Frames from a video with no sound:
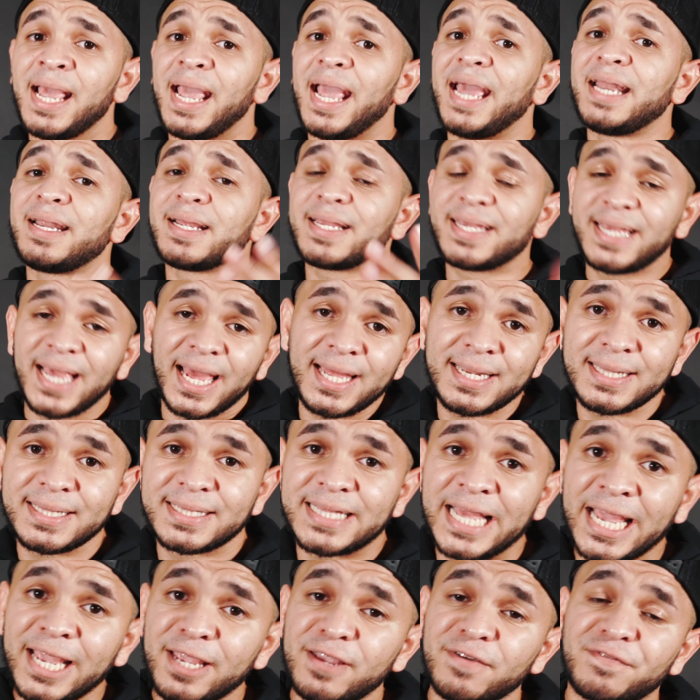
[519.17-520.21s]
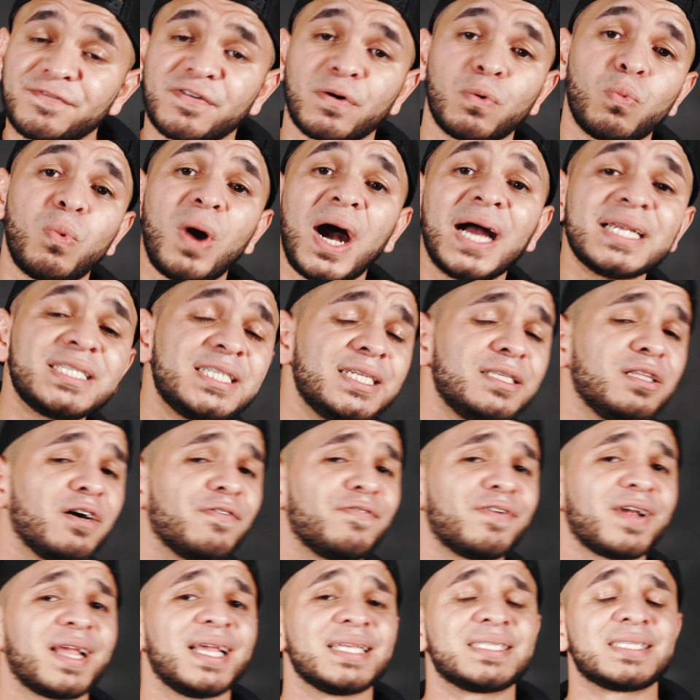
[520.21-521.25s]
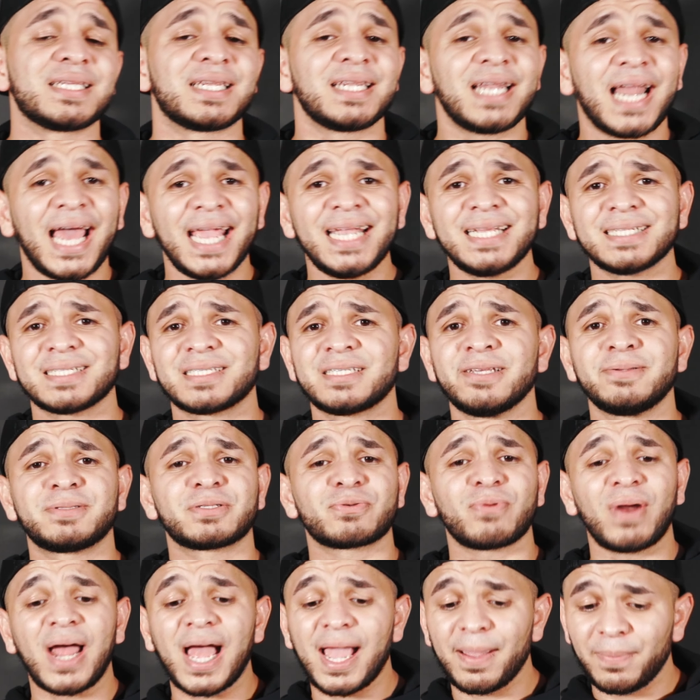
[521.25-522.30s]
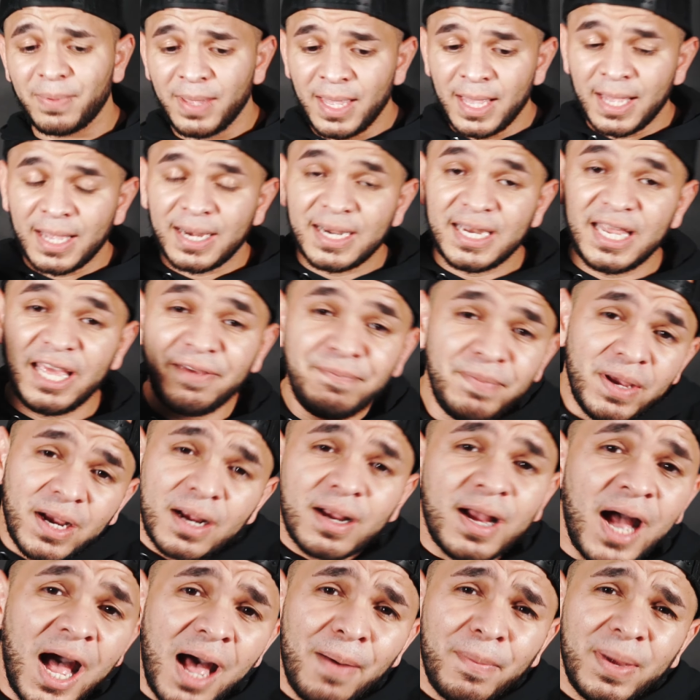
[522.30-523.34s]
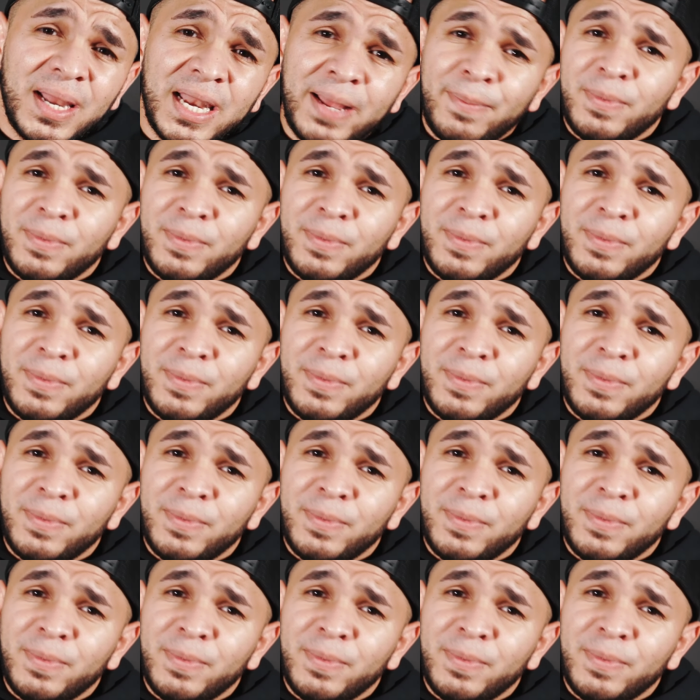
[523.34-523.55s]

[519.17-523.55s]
And again, thank you for watching. Don't forget to like, subscribe, leave me a comment.